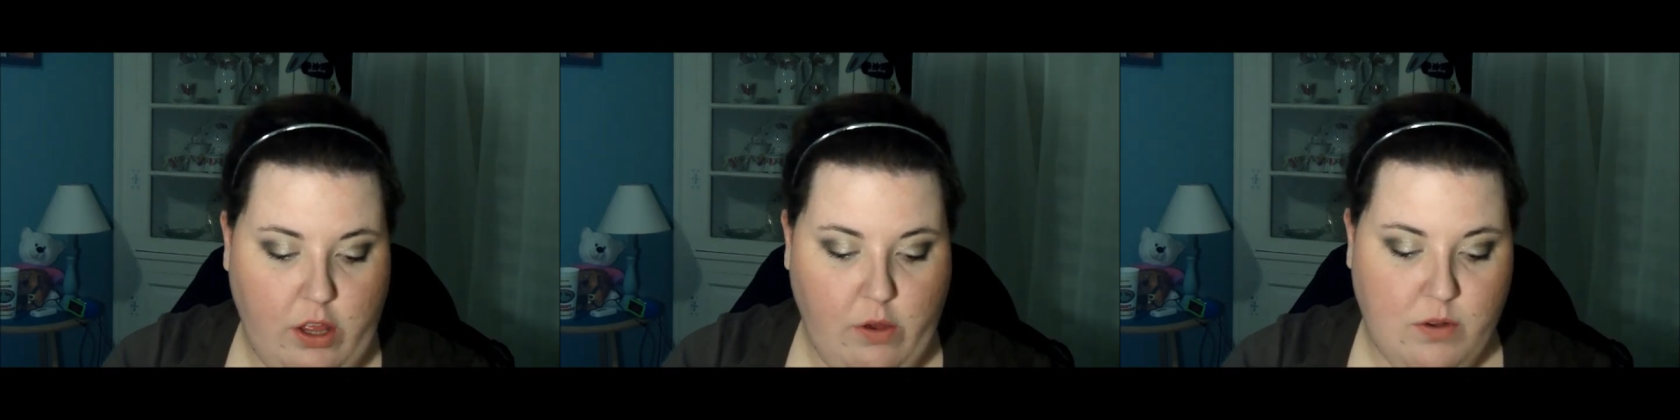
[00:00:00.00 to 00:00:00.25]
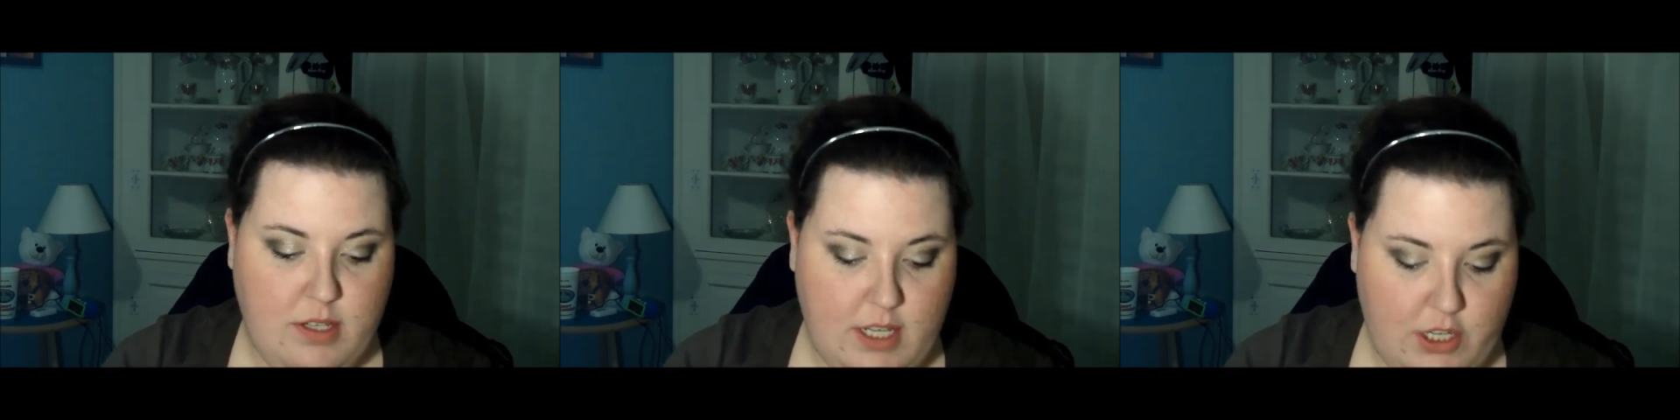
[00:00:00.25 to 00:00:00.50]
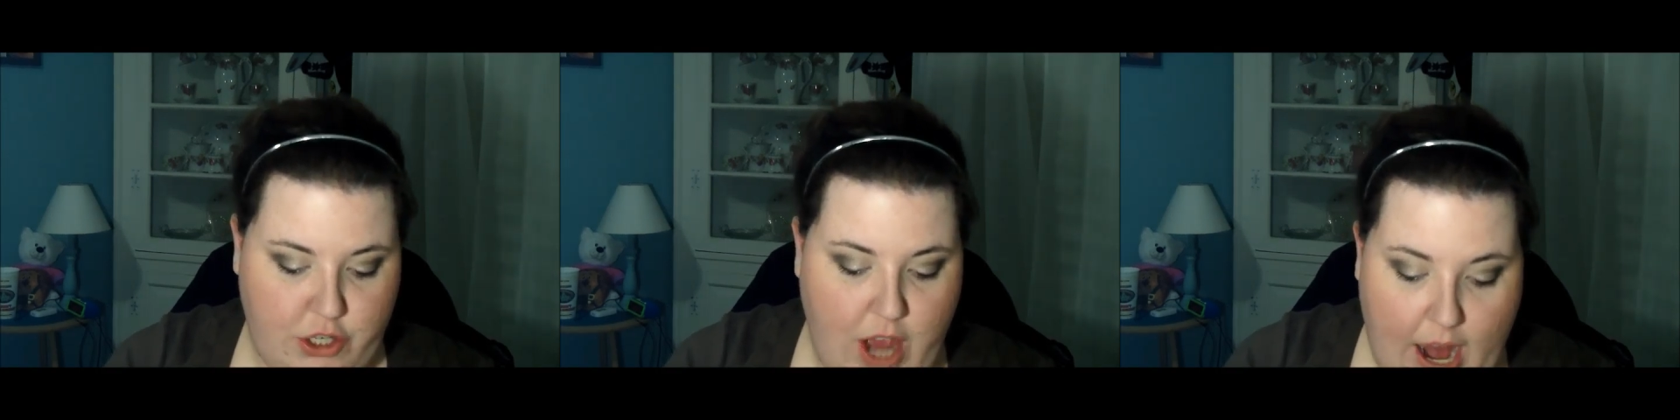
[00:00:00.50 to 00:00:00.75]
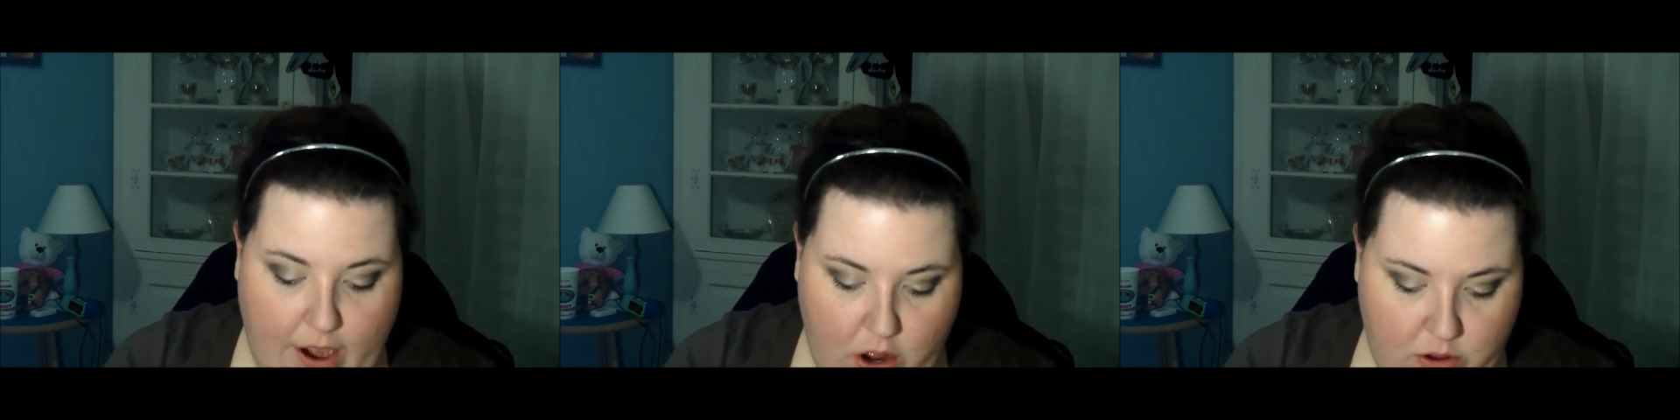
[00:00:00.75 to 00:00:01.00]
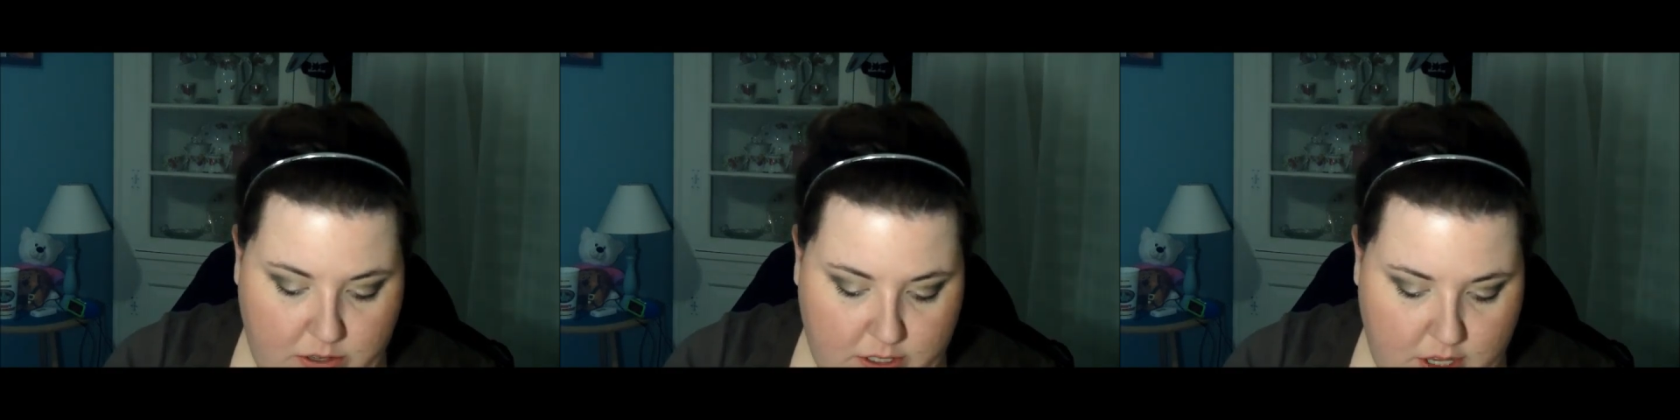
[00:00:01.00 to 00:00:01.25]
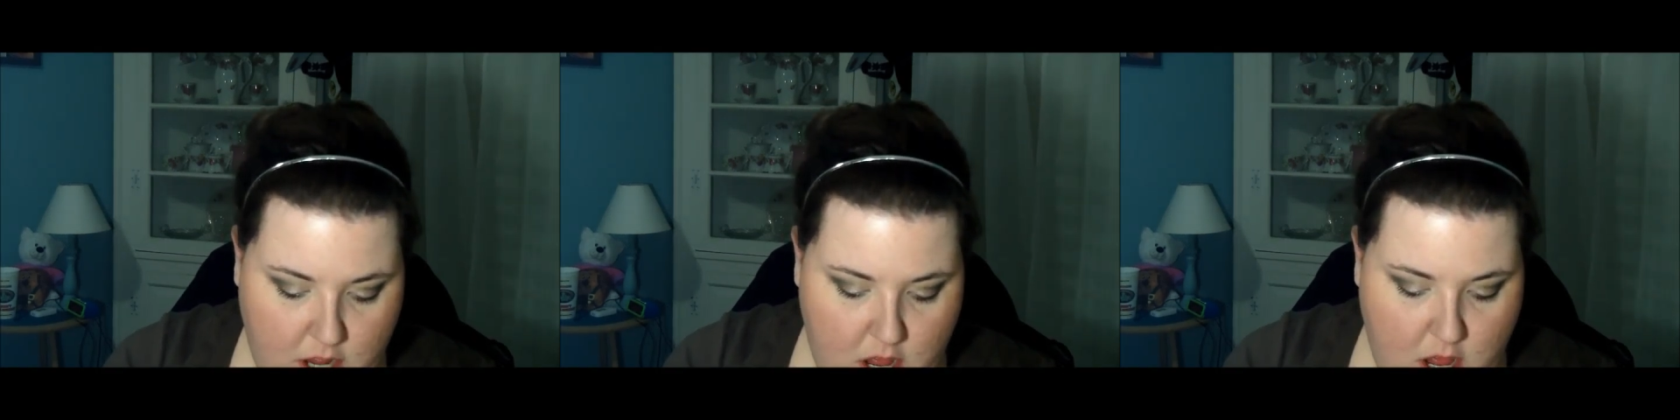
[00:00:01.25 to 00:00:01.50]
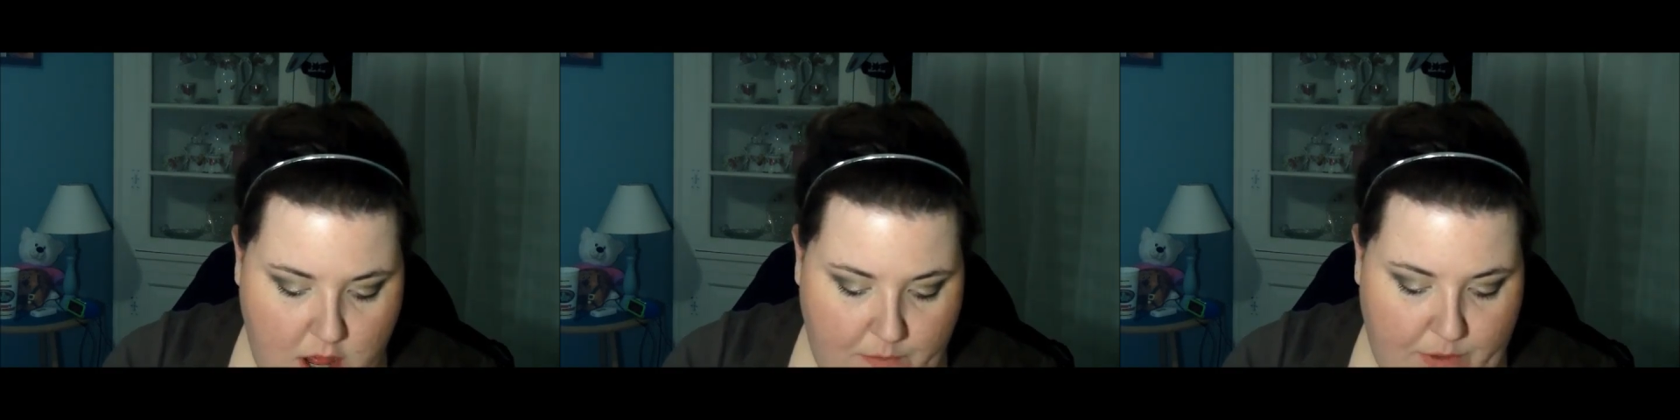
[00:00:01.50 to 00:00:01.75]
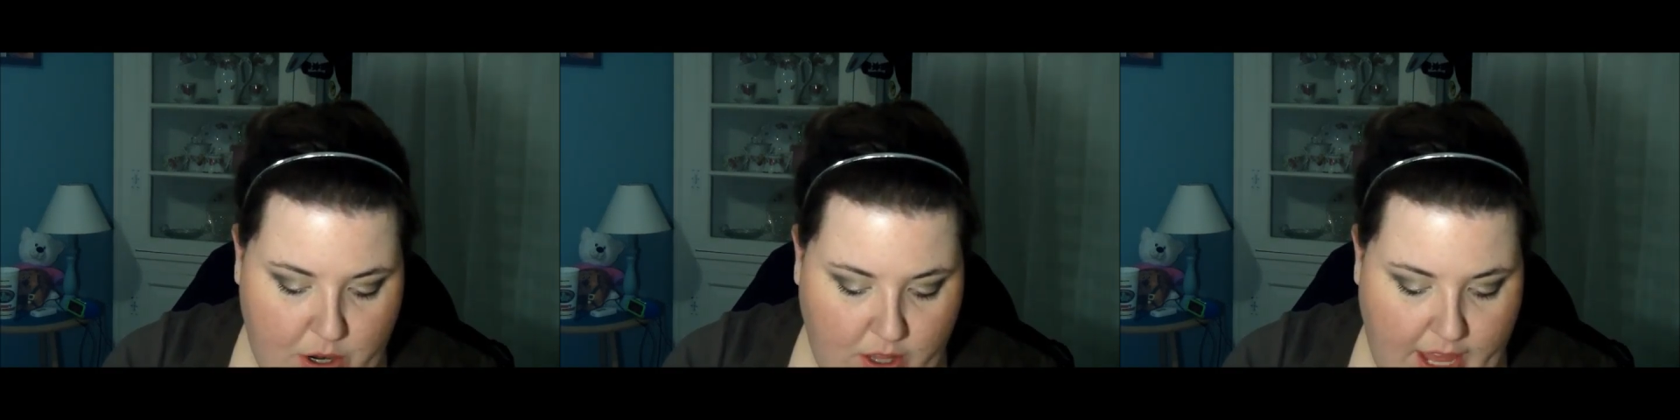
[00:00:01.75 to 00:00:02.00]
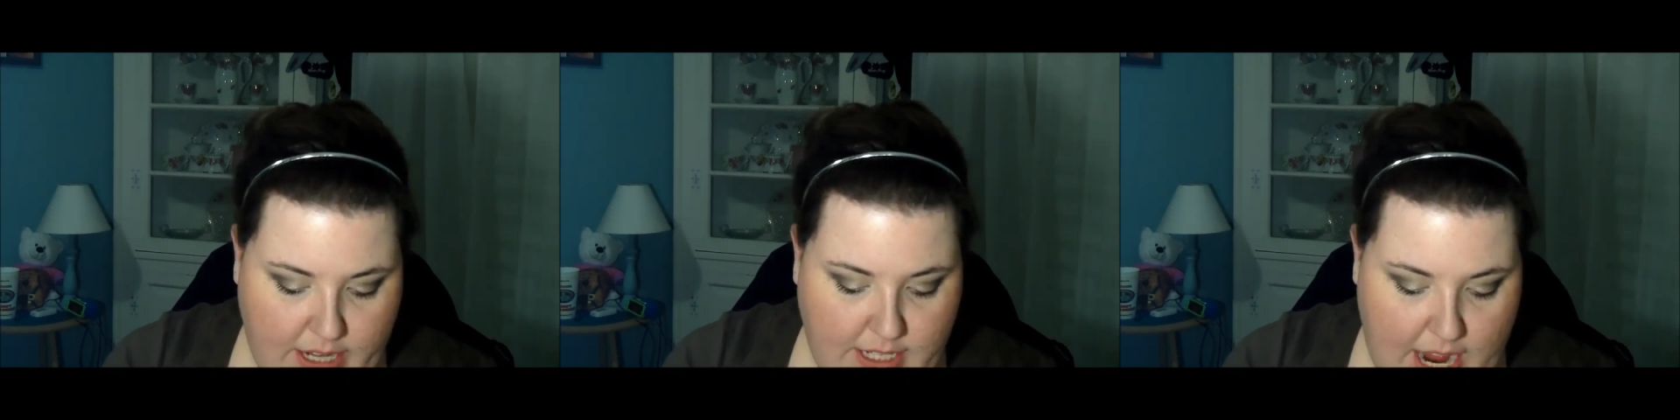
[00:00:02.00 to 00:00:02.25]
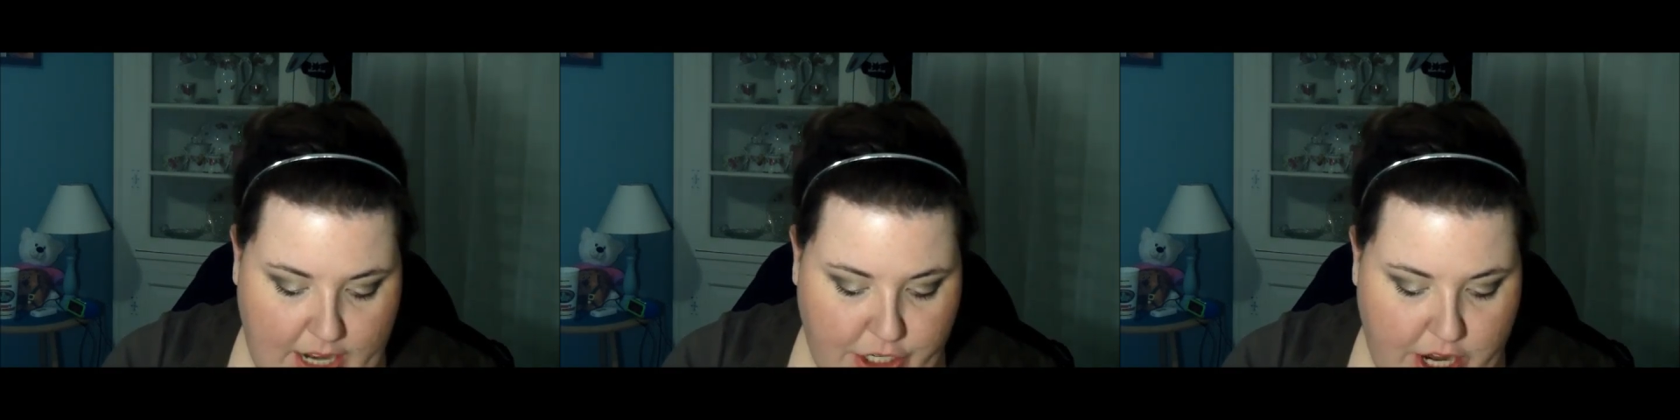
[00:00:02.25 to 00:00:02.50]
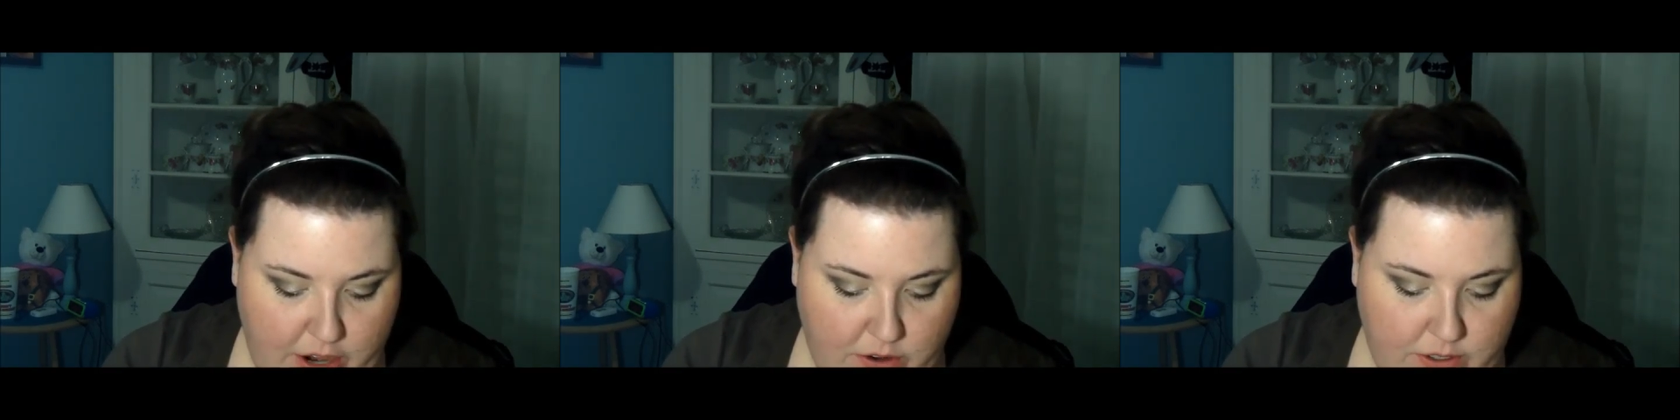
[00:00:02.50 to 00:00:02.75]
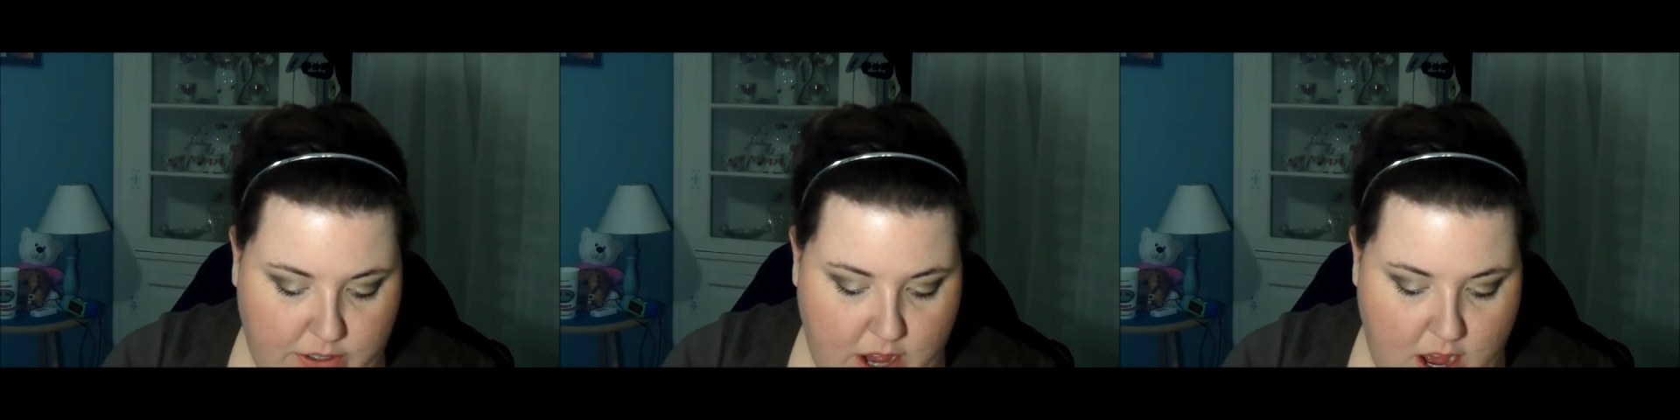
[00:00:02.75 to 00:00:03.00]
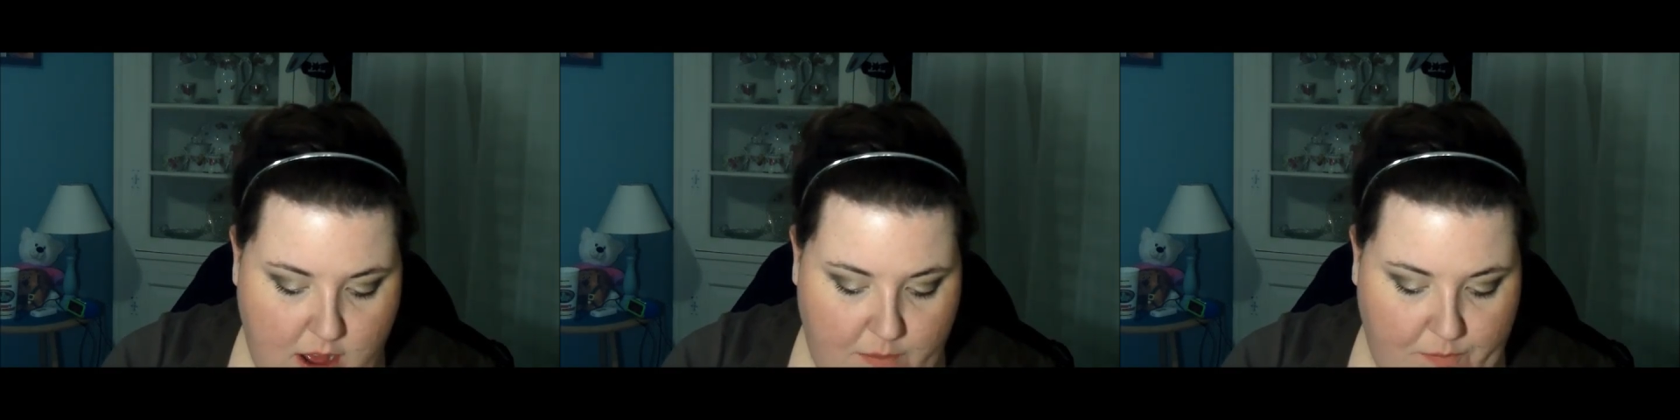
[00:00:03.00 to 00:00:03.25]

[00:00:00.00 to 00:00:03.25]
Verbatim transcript: loose shadows, mineralized eyeshadows.